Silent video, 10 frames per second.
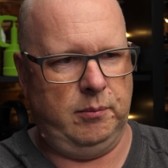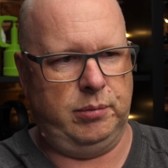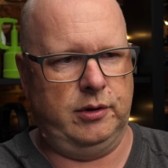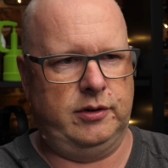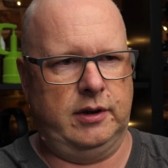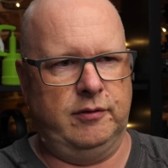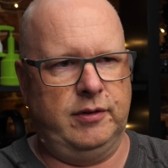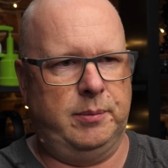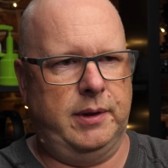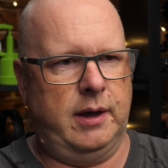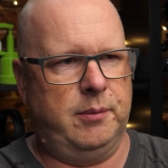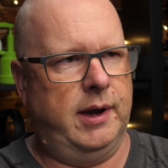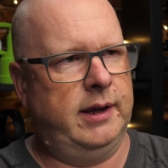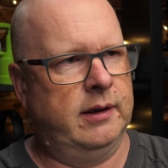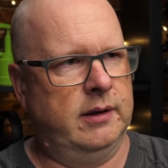Plus you can flip it that
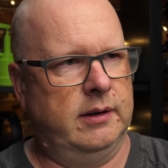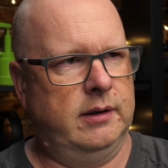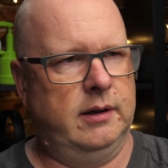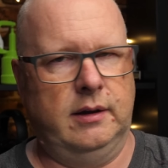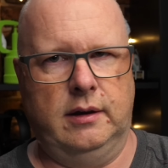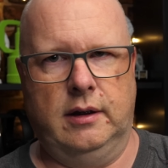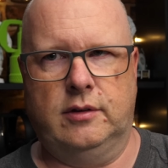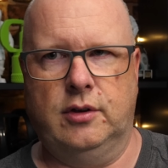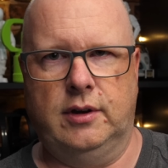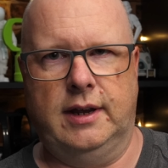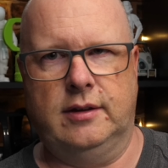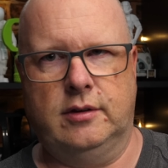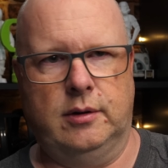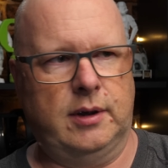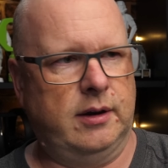way and turn it
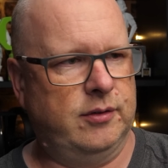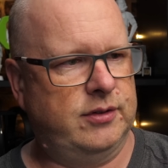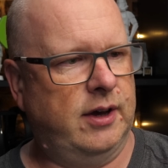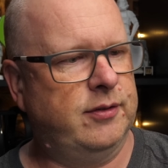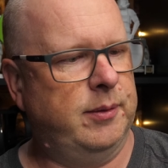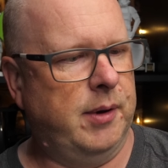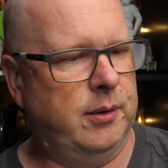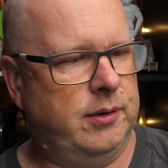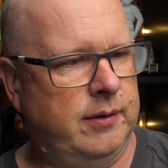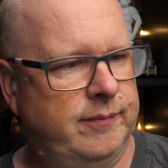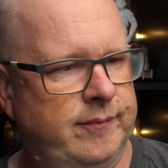into kind of selfie mode.